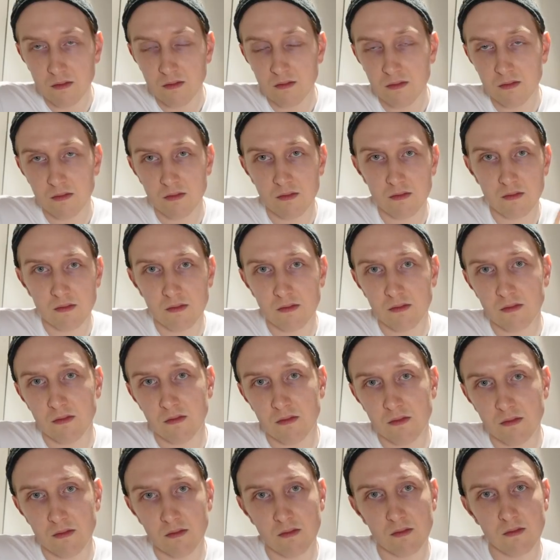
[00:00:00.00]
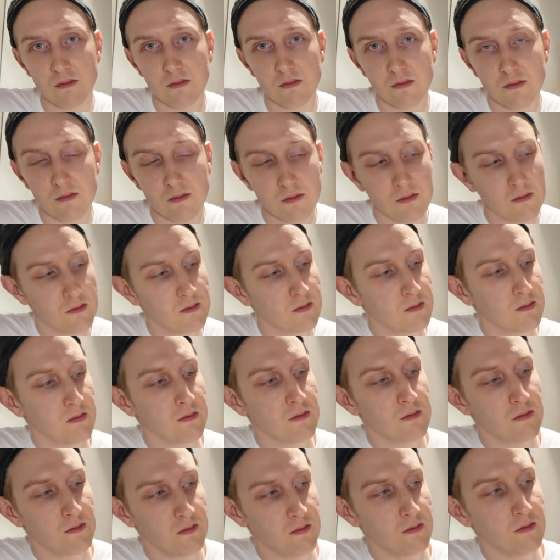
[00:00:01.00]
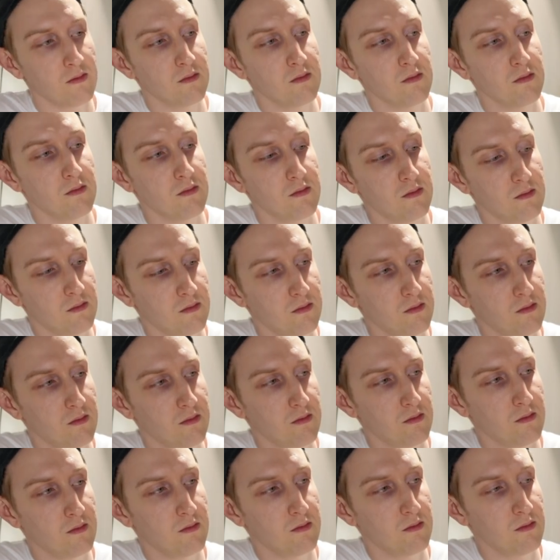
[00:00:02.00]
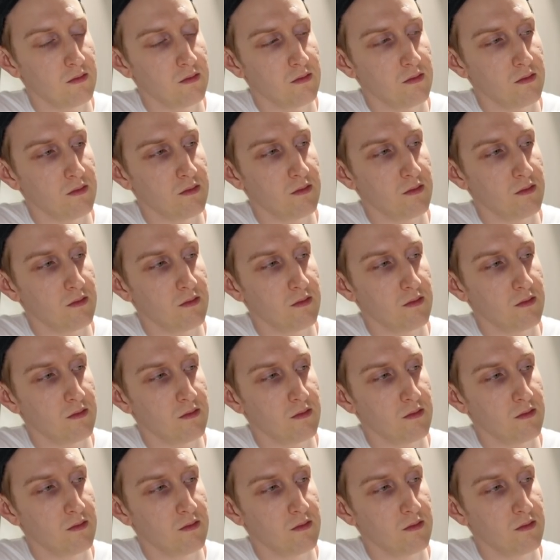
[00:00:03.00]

The person shown says nothing.